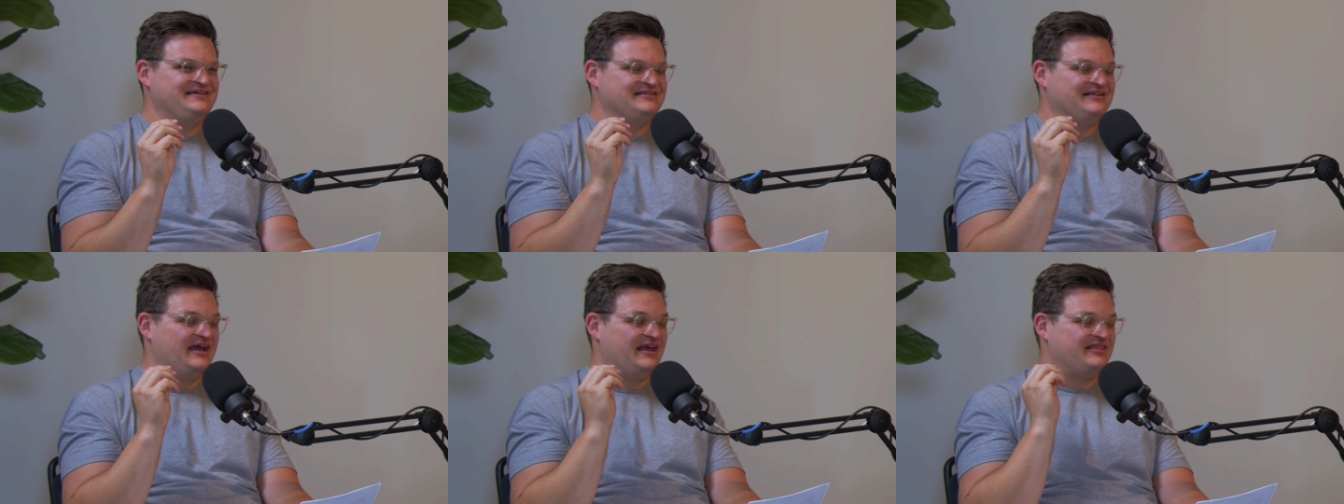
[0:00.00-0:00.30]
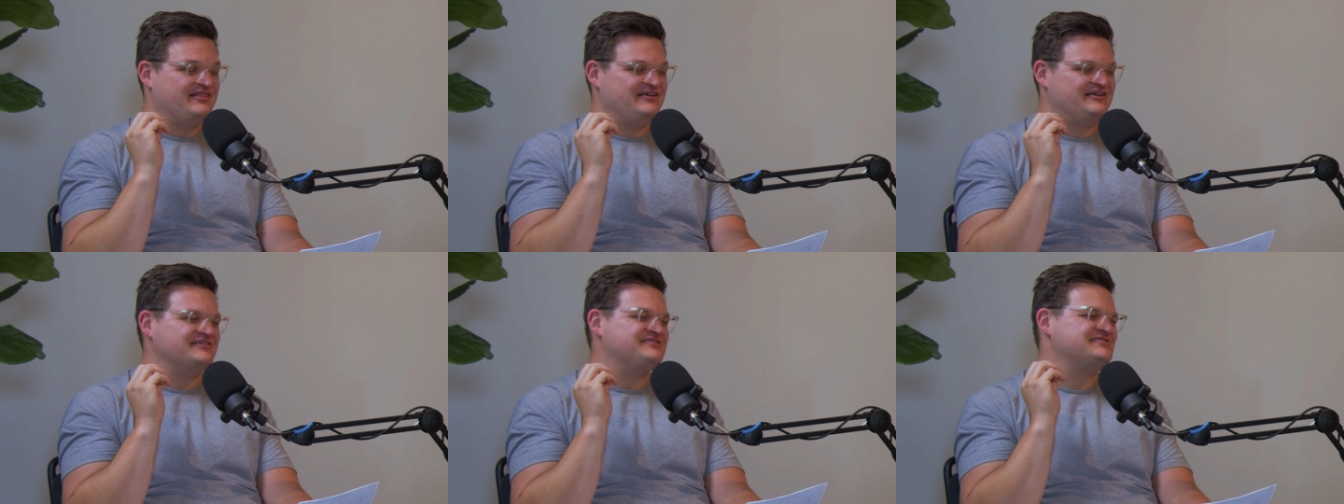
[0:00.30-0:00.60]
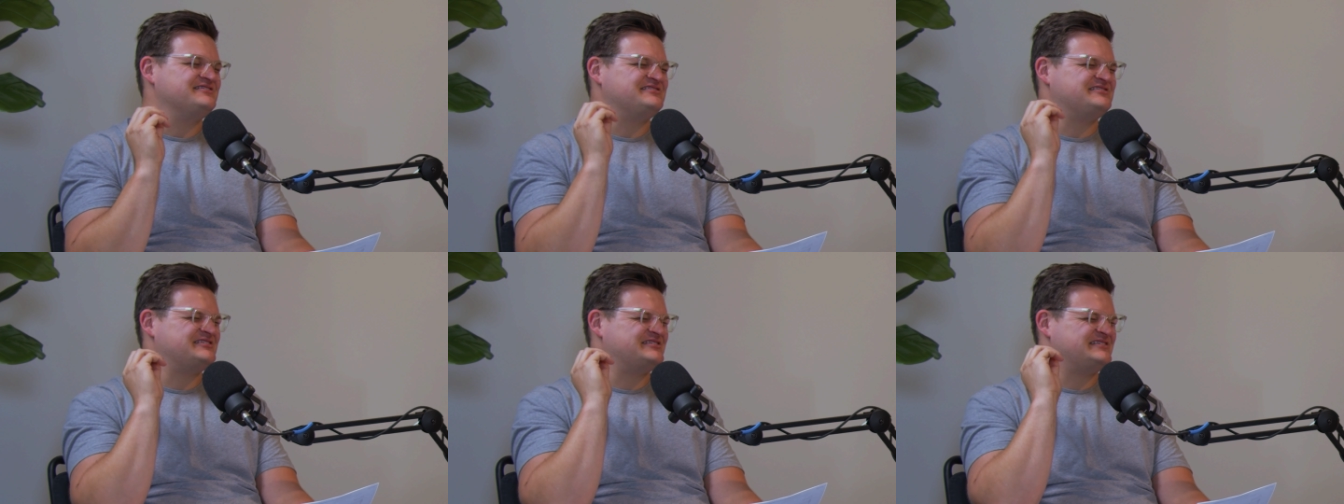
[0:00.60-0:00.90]
like there's
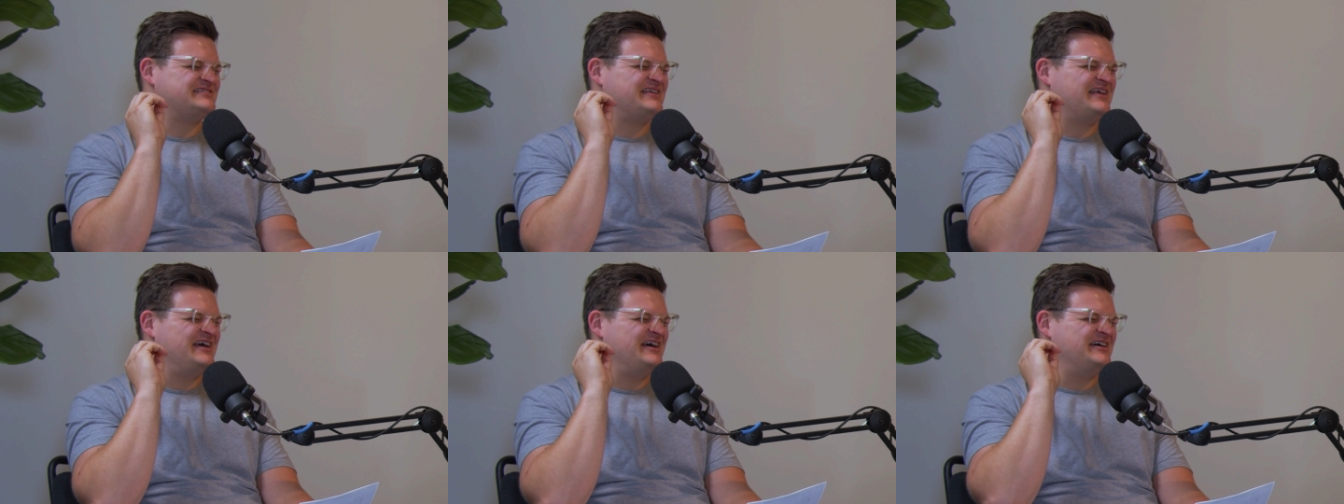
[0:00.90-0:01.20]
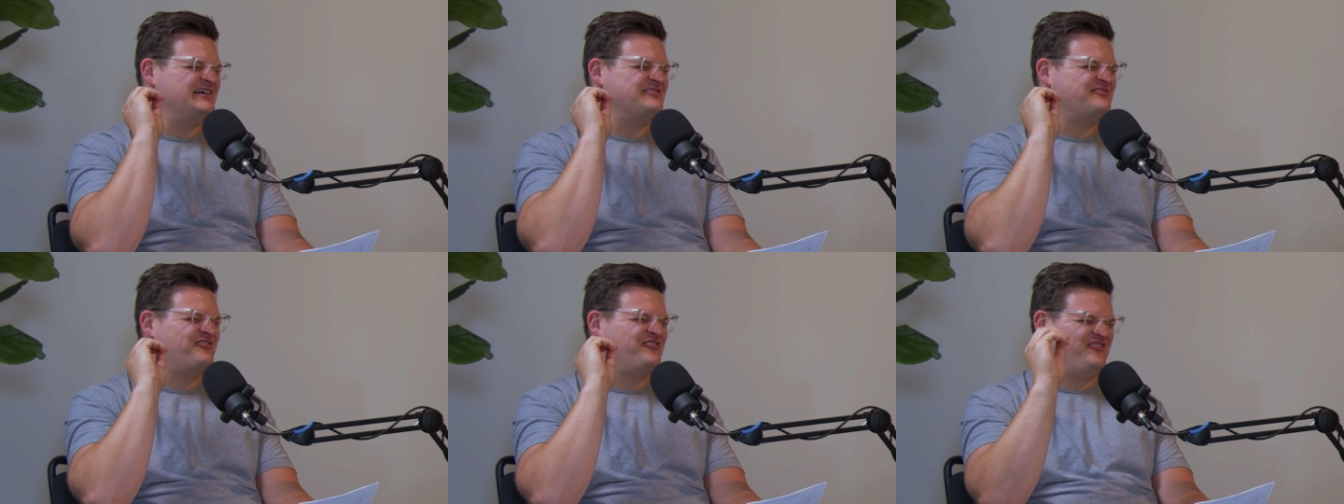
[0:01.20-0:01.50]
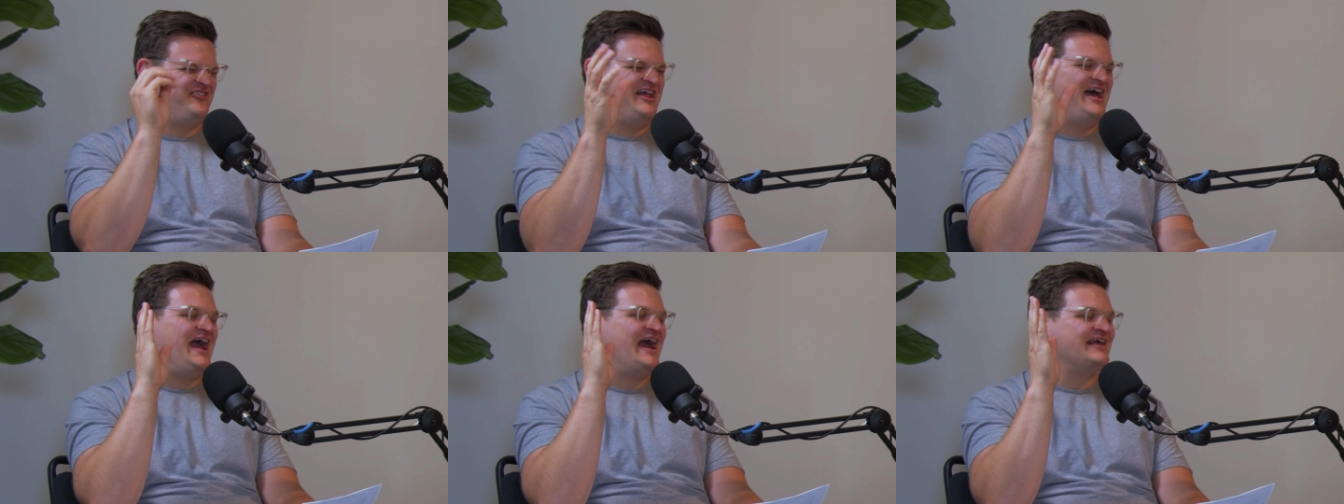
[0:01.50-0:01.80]
a, a,
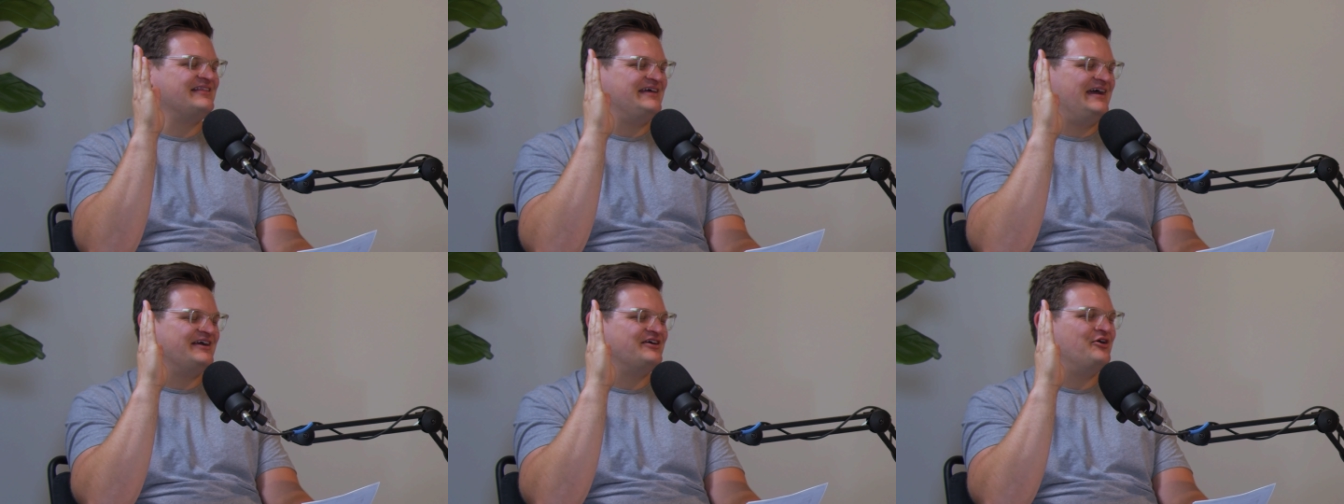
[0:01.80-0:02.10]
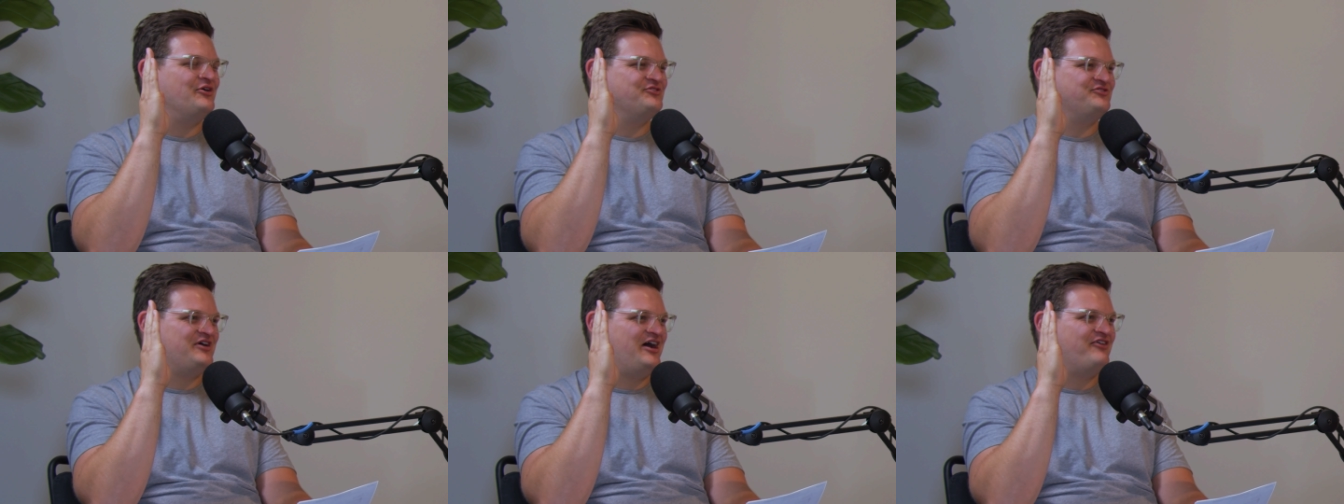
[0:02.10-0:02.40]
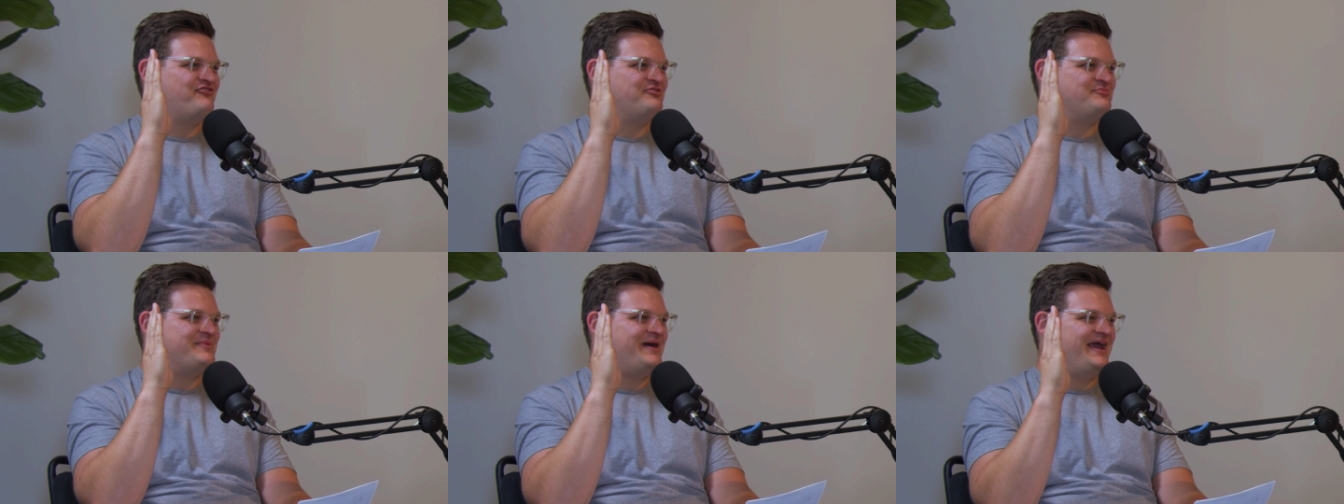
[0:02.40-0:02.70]
flag that goes
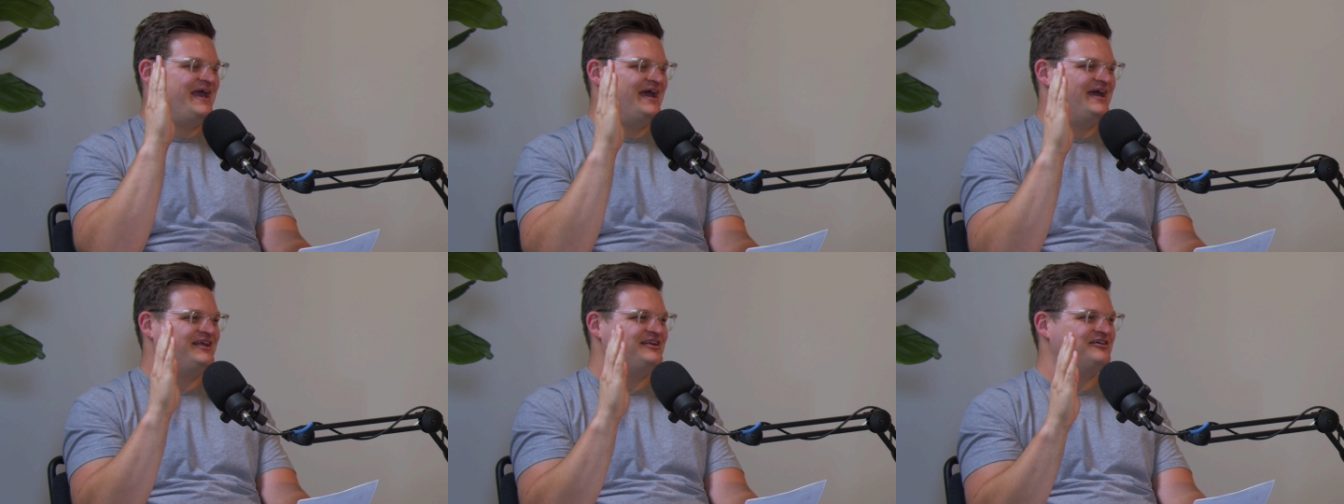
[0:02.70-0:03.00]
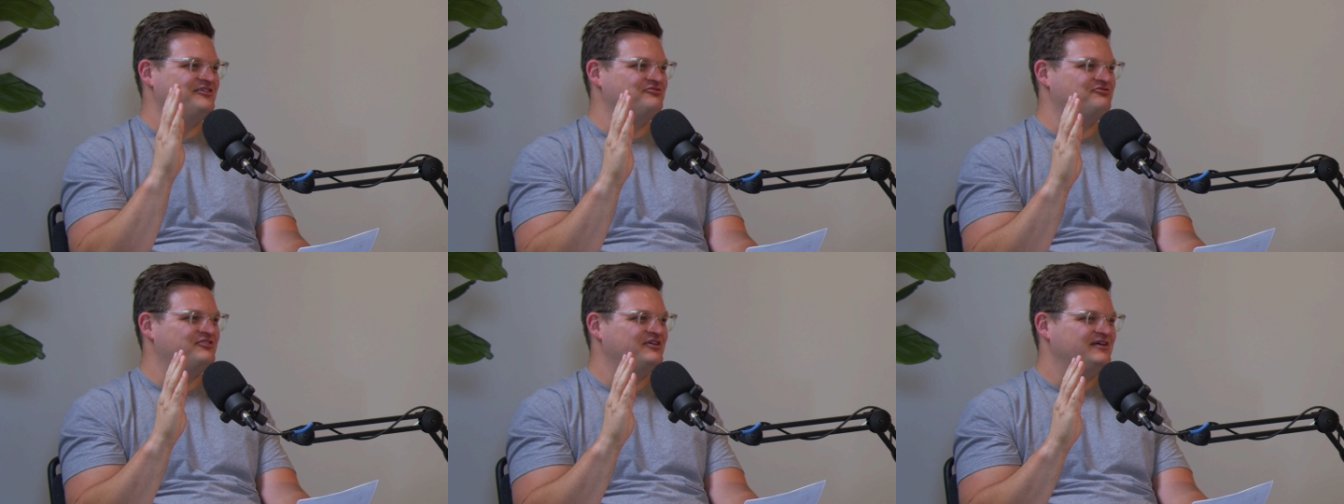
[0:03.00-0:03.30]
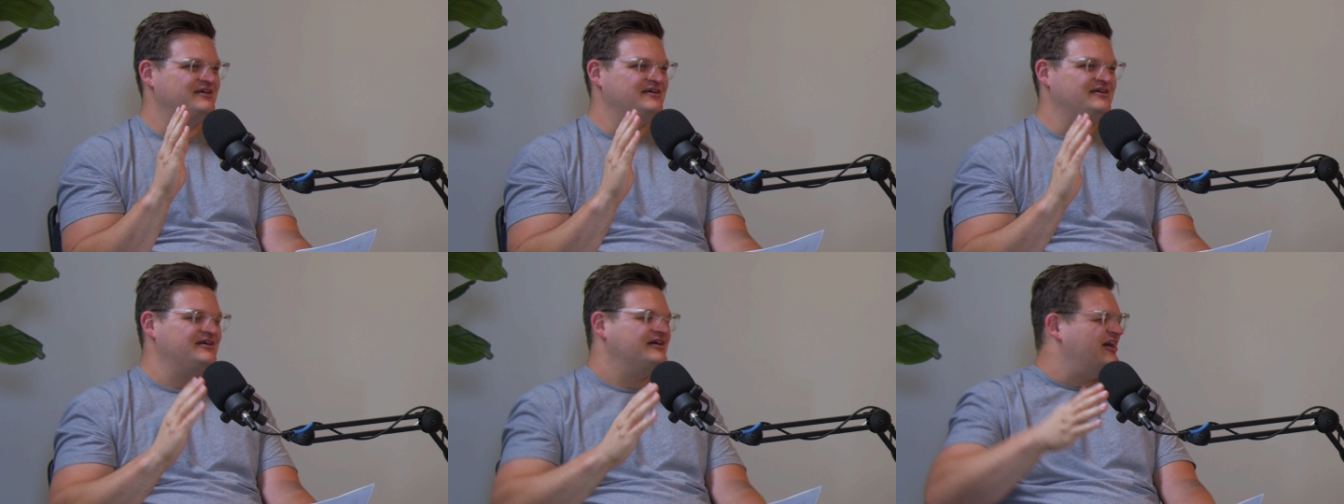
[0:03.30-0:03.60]
off in my head of,
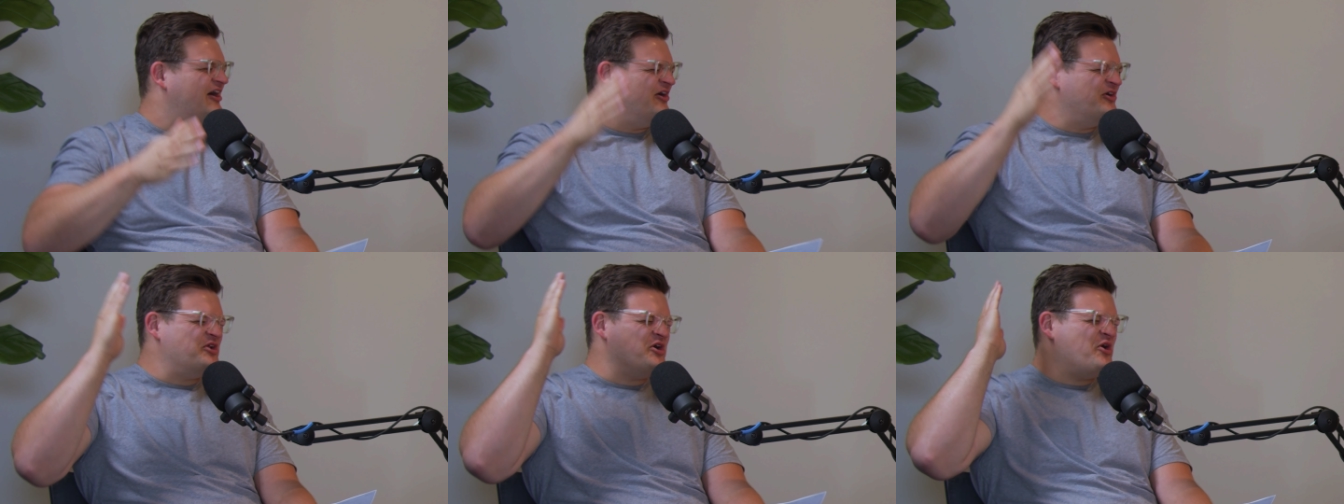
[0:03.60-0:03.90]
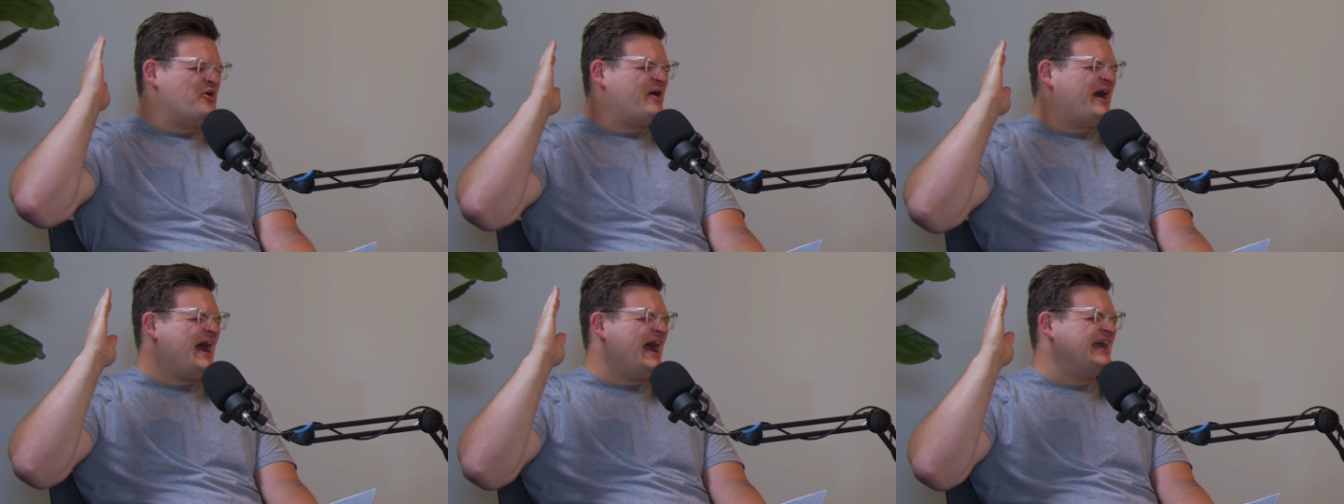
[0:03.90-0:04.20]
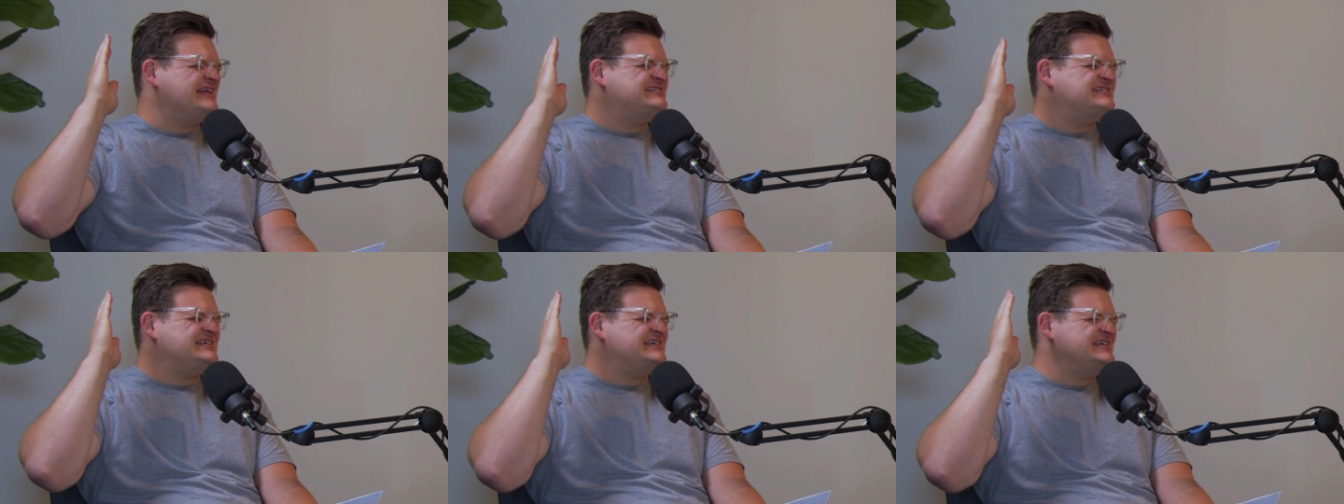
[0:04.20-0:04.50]
oh no,
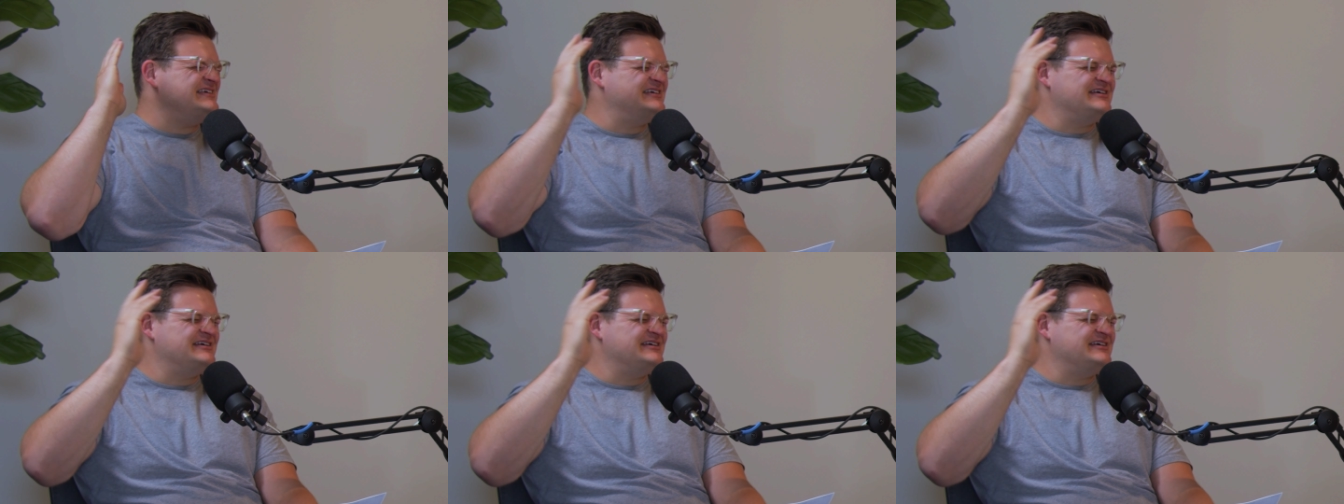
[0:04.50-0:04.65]
IT